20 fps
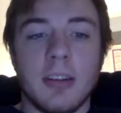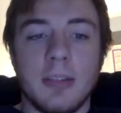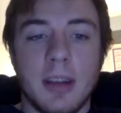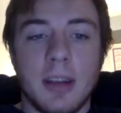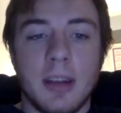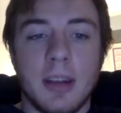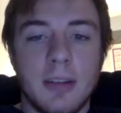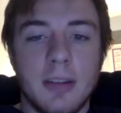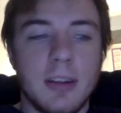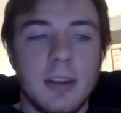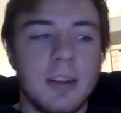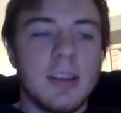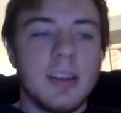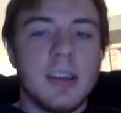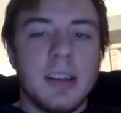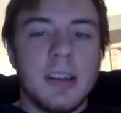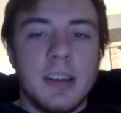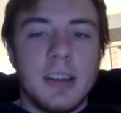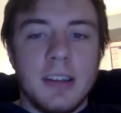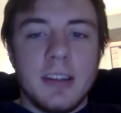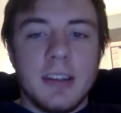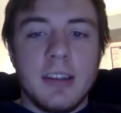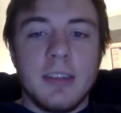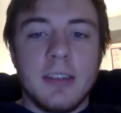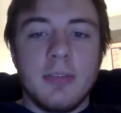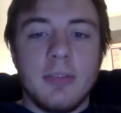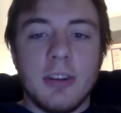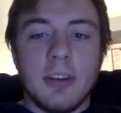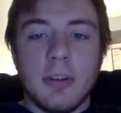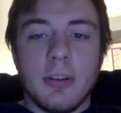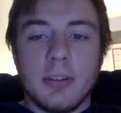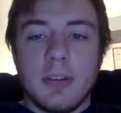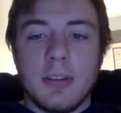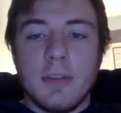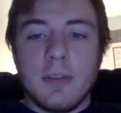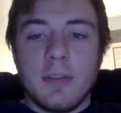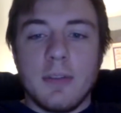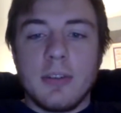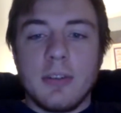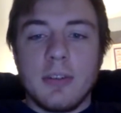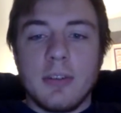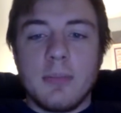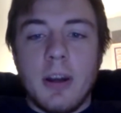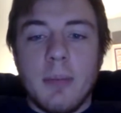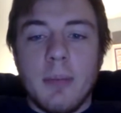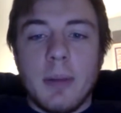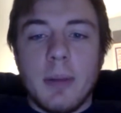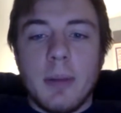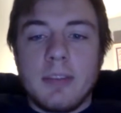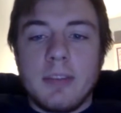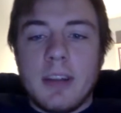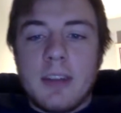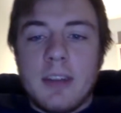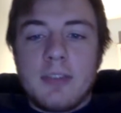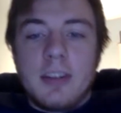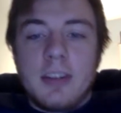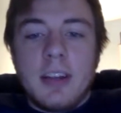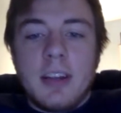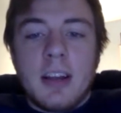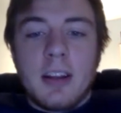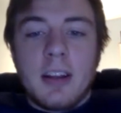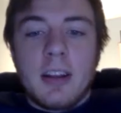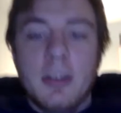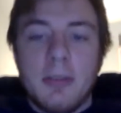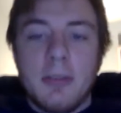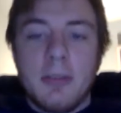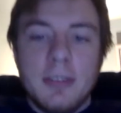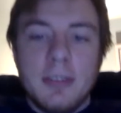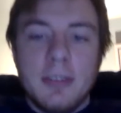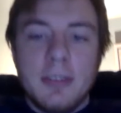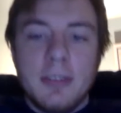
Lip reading: exactly. You jealous of his mustache he got going?